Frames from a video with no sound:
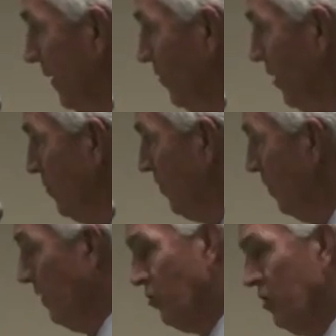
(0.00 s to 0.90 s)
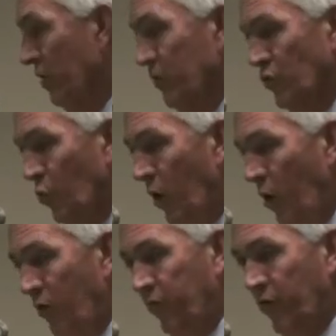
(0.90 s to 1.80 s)
in terms of, it served us
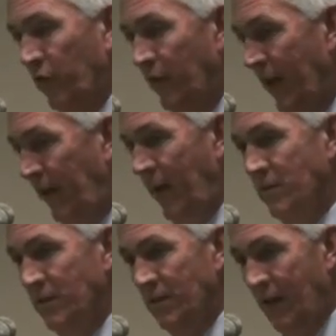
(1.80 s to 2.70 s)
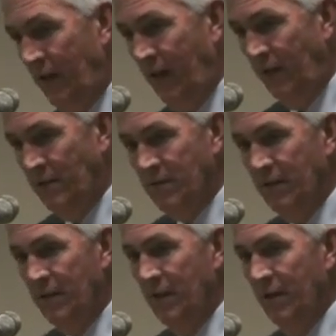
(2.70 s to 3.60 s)
well for decades and decades,
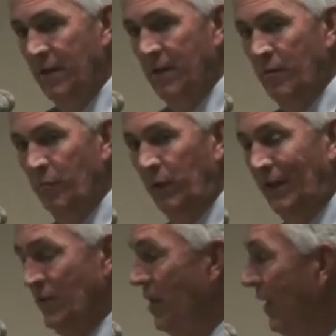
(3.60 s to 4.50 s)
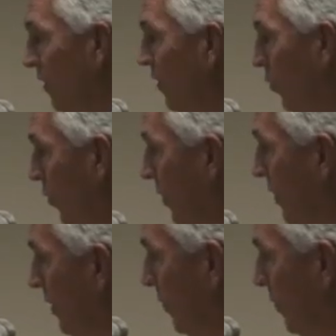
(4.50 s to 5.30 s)
but it's not going to work